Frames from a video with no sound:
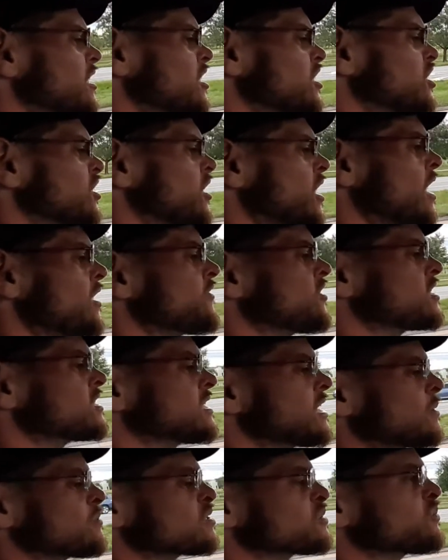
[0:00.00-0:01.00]
Obviously
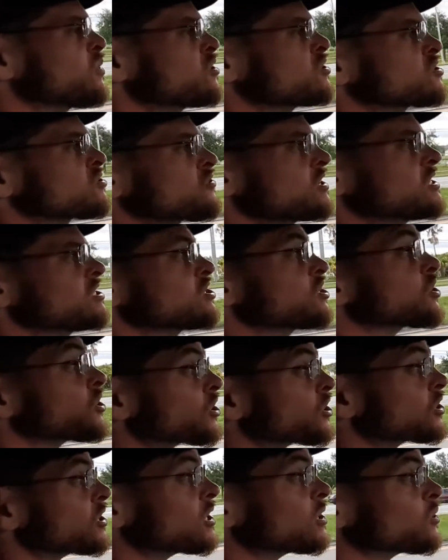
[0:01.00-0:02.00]
I'm supposed to
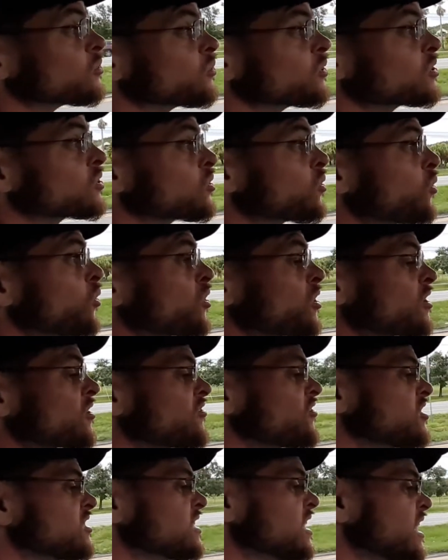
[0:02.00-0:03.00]
return it with quarter of
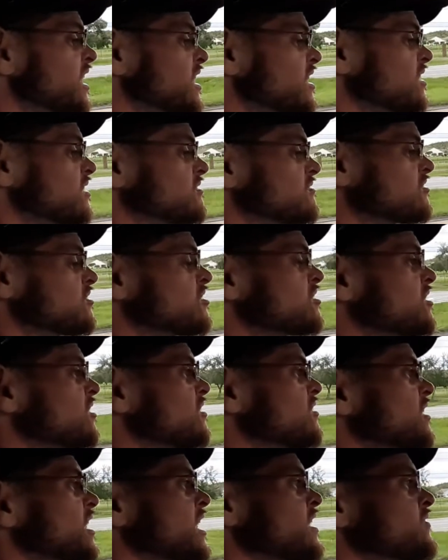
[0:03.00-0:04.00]
a tank,
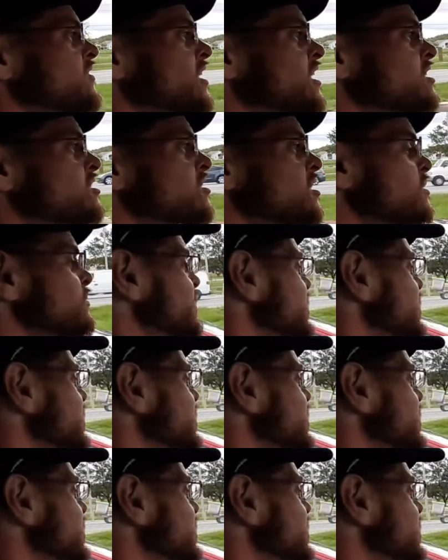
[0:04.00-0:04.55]
so I think it's going to be